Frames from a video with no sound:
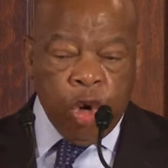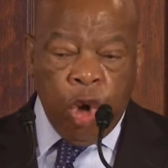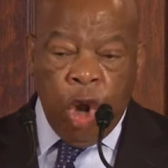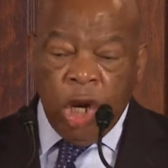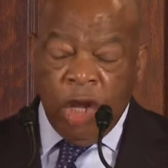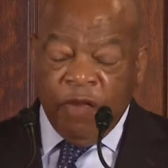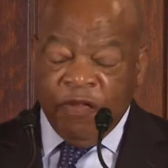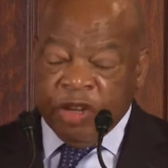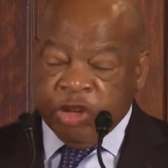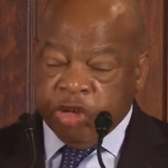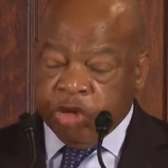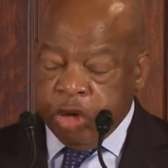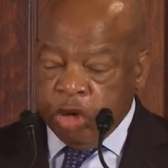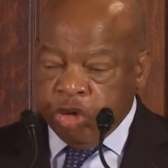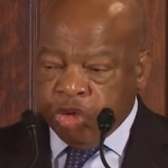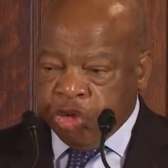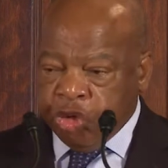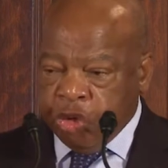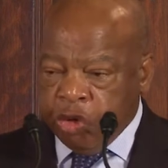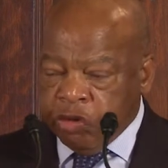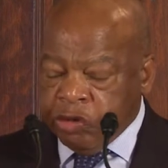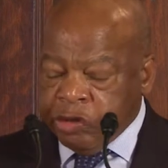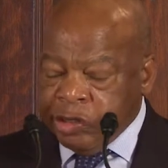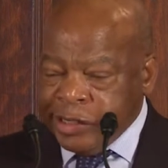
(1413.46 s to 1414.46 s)
all of us little
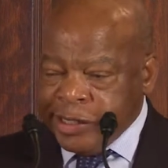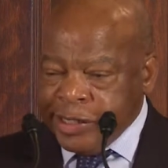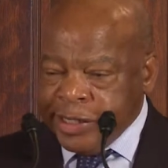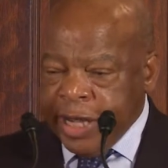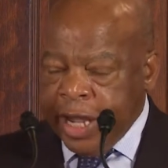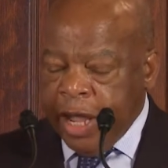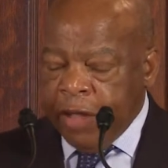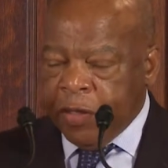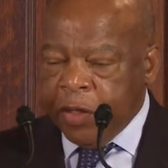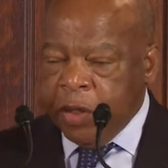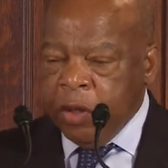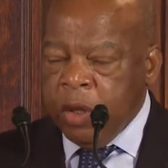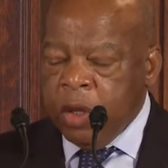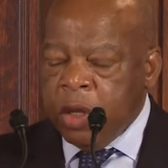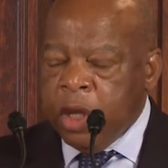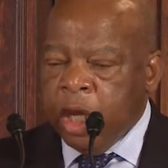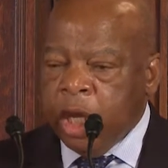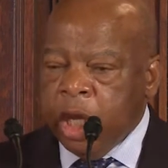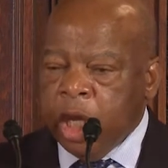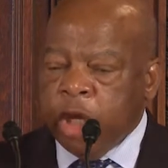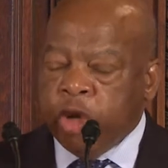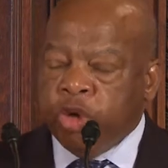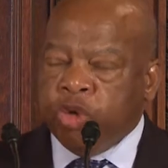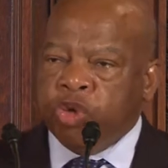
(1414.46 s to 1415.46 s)
children together
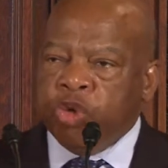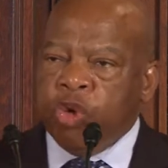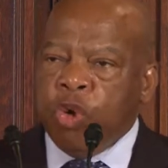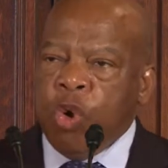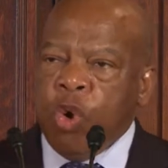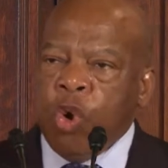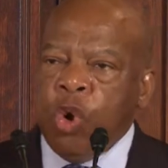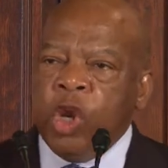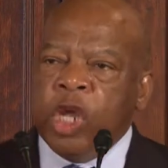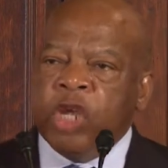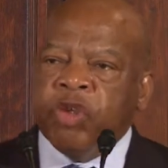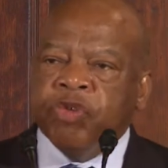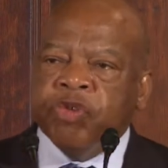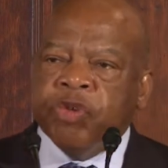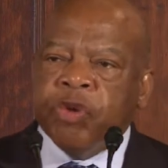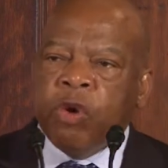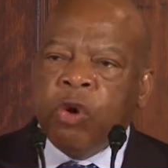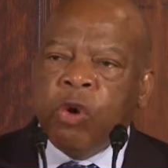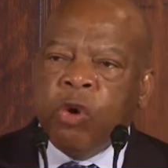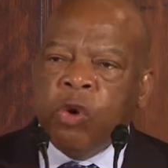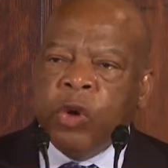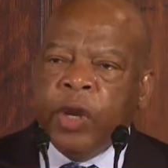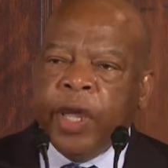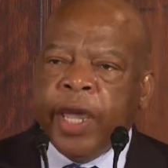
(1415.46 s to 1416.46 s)
and told us to
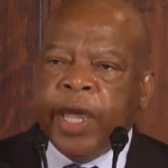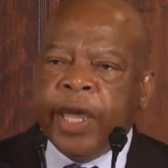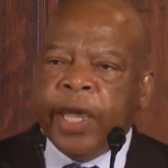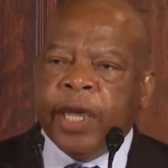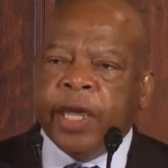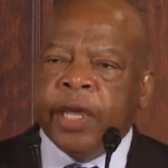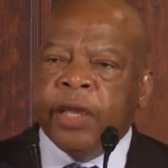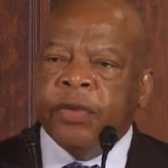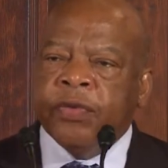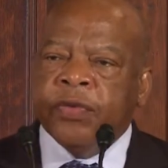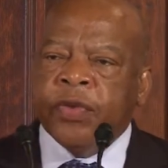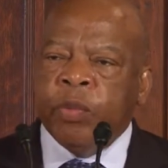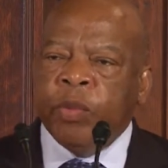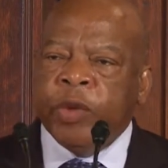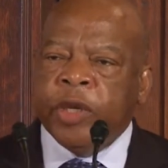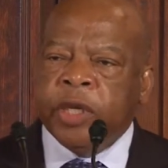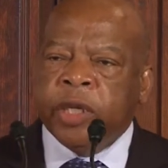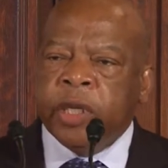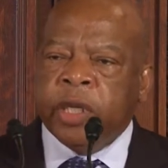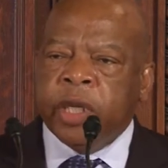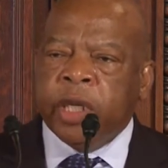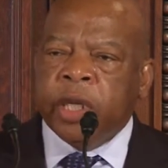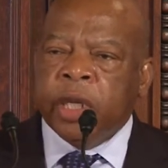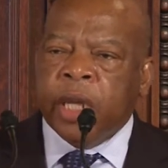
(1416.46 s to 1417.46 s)
hold hands, and we
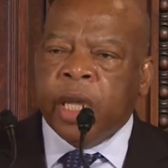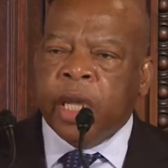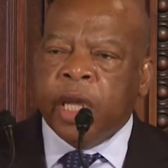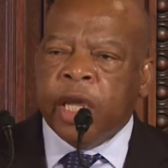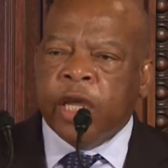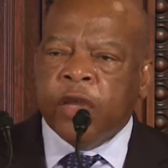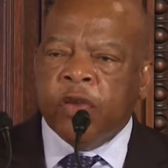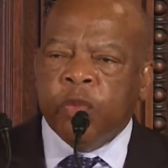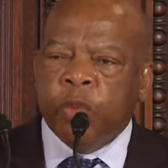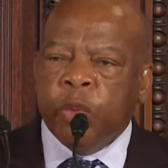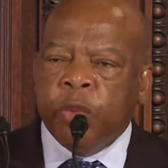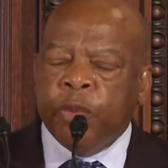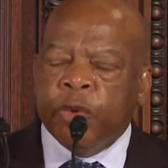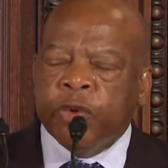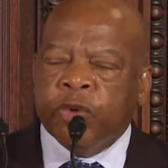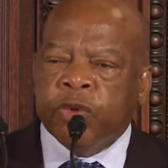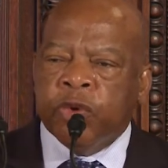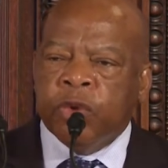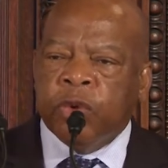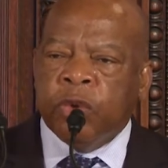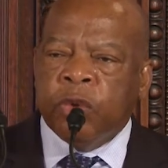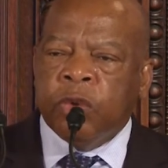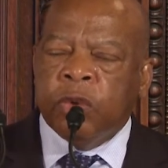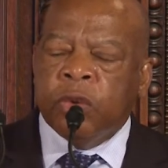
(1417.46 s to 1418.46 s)
did as we were
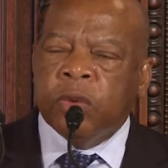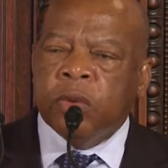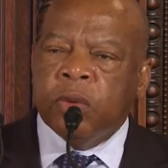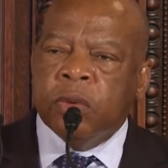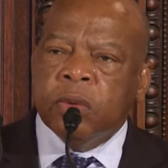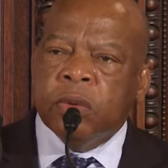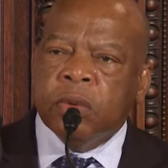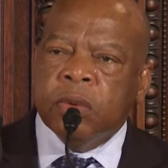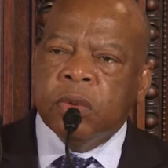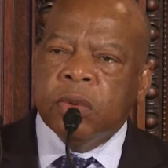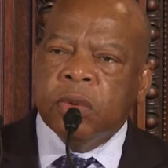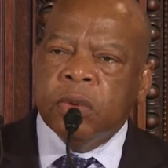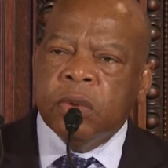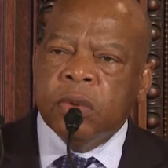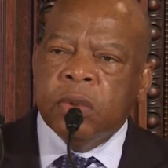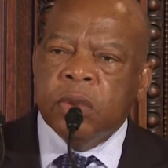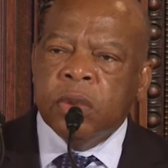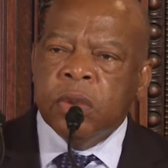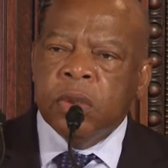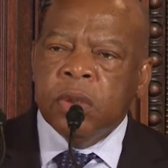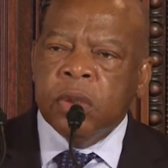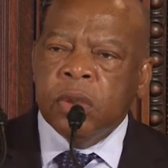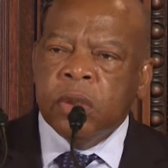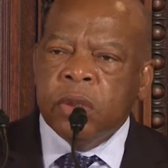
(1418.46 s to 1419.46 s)
told.
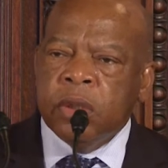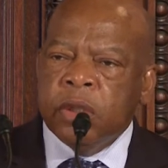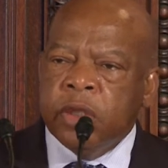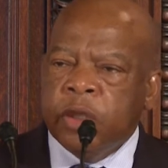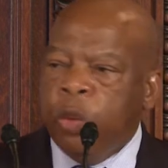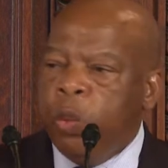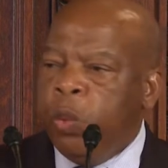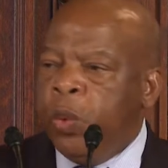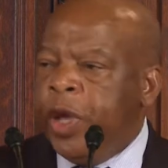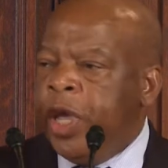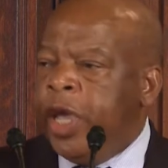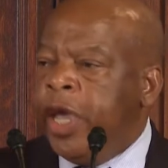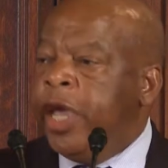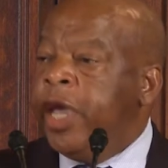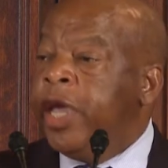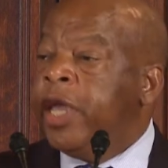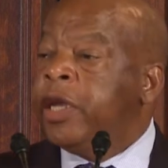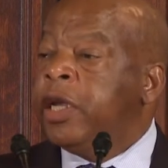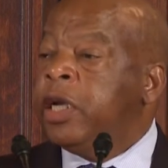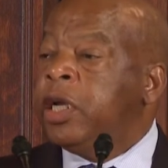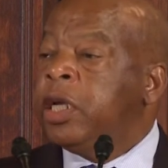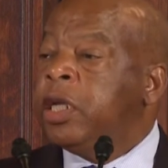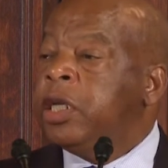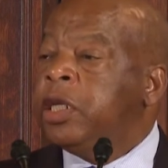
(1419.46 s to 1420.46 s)
The
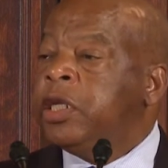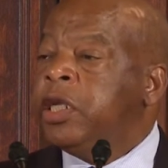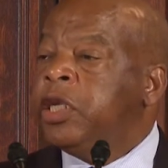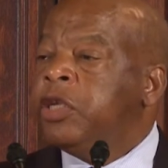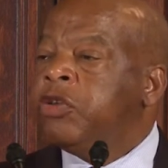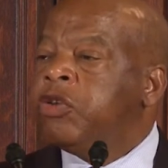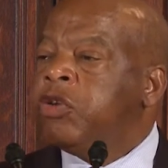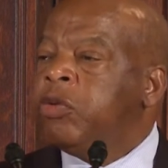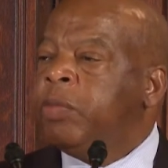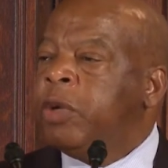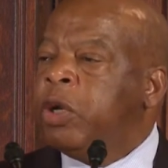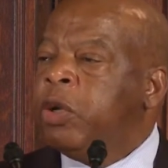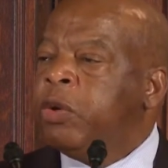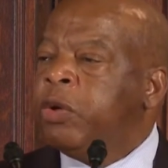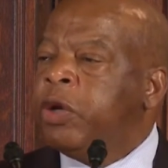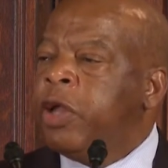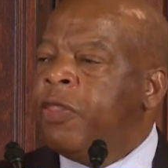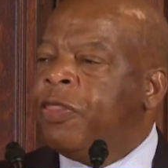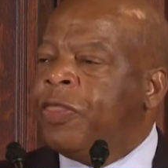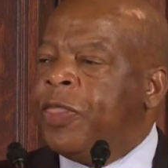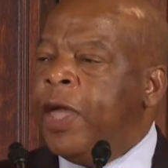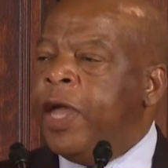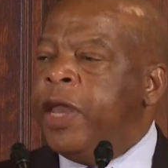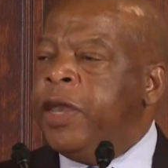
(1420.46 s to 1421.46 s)
wind continued to blow,
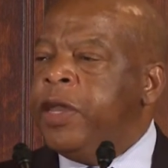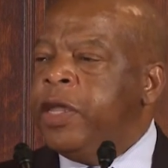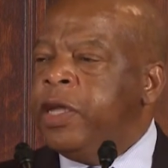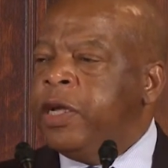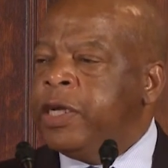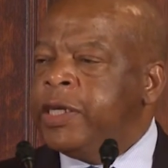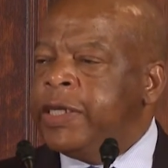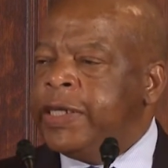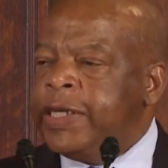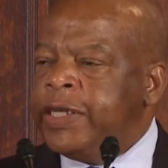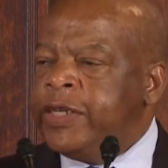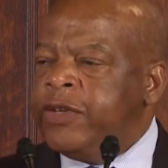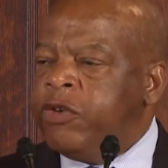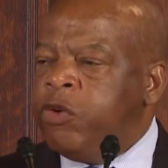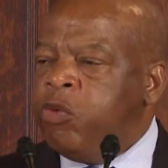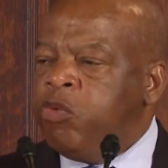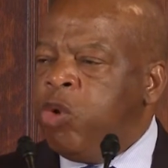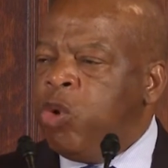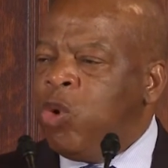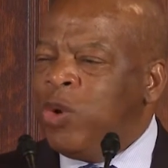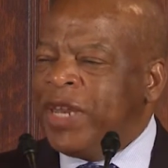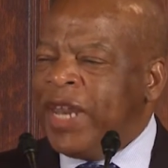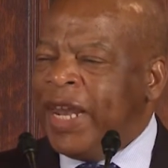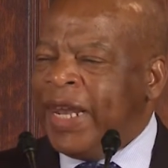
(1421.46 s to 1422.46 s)
the thunder continued to
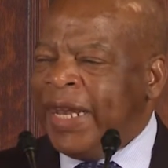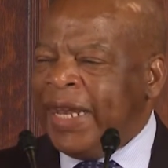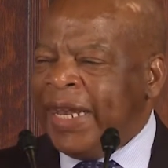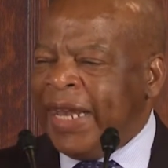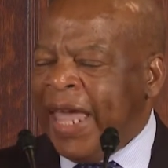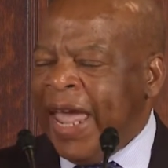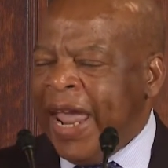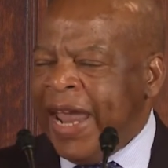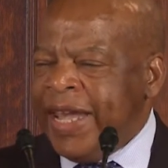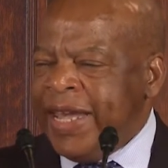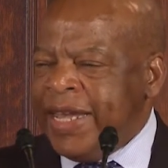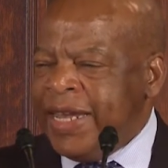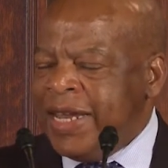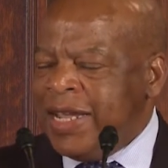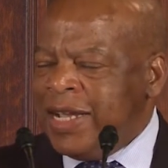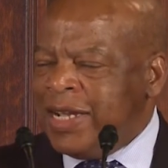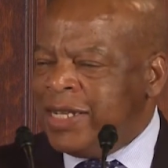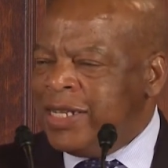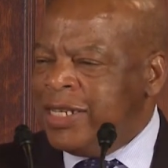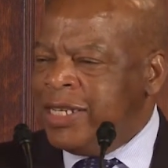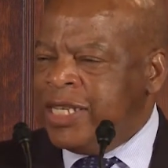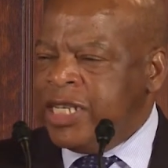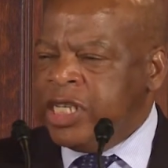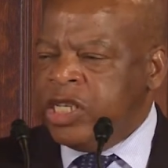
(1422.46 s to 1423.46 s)
roll, the lightning
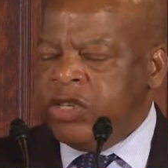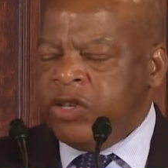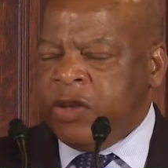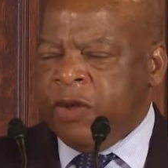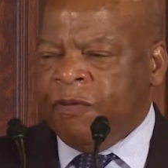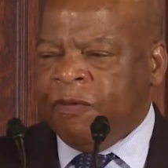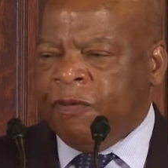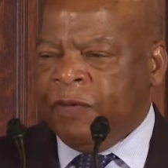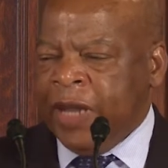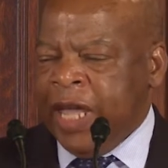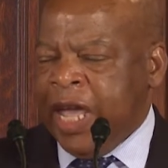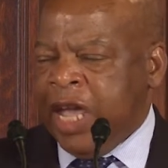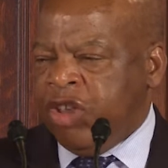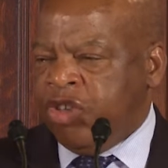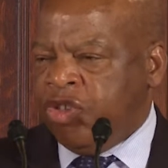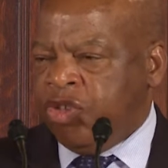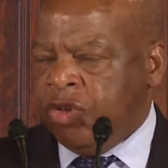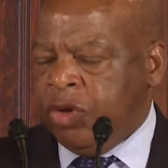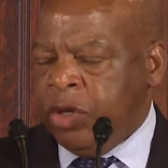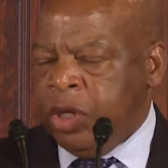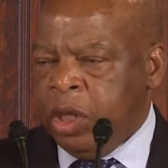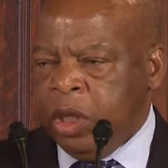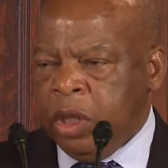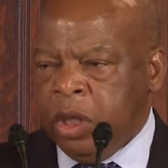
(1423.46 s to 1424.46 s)
continued to
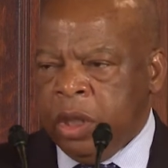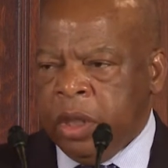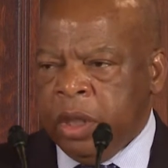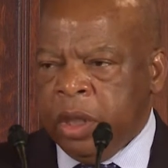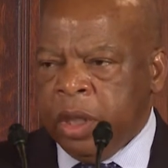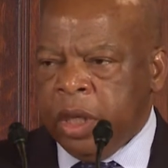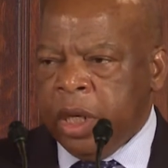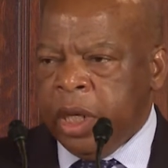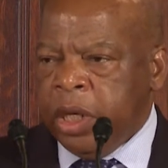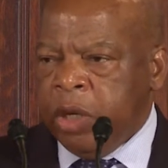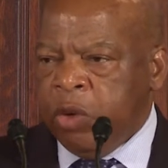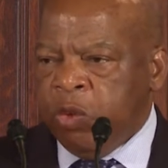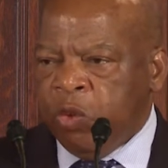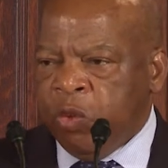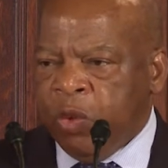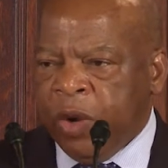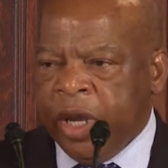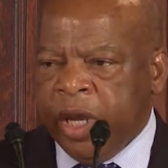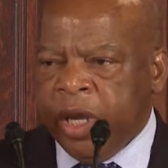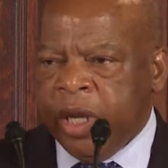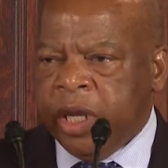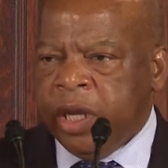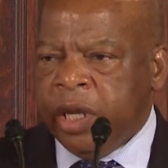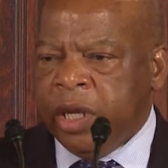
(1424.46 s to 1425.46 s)
flash, and the
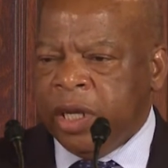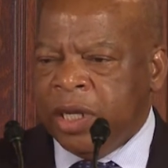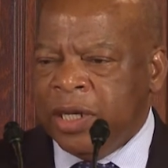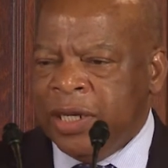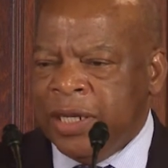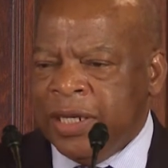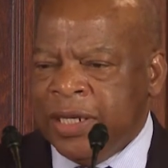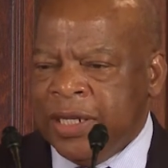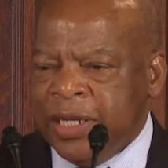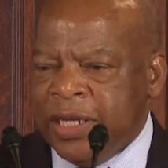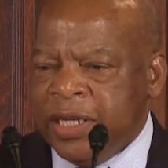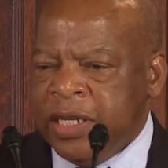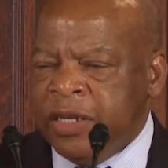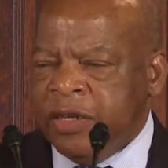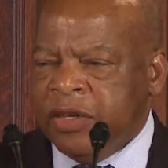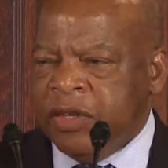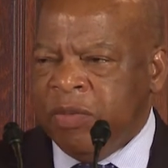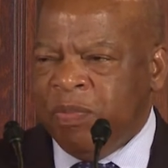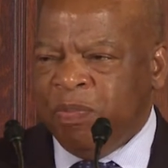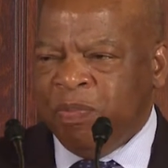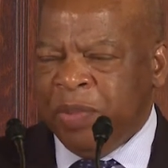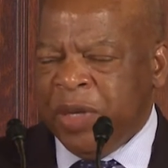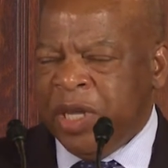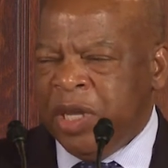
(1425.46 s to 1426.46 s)
rain continued
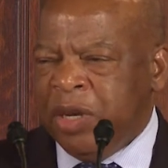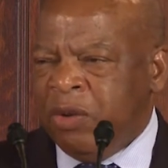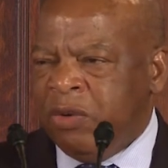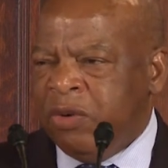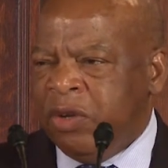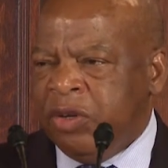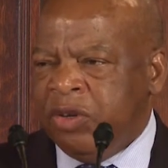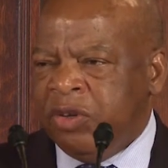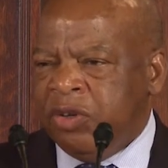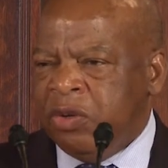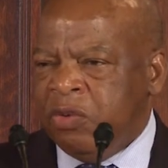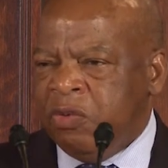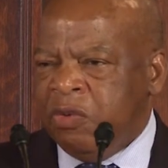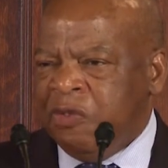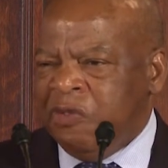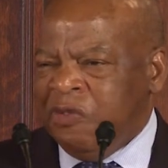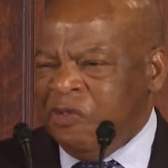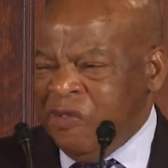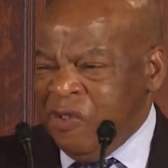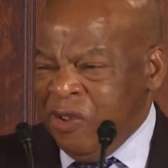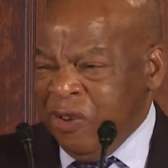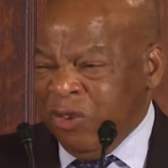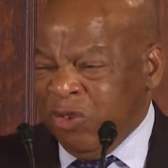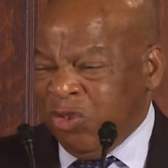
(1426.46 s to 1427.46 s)
to beat on the tin
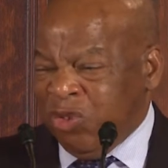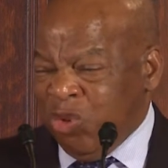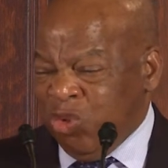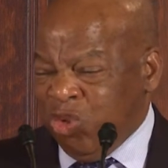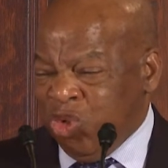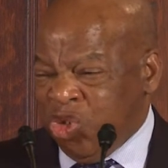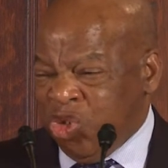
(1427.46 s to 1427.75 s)
roof of this old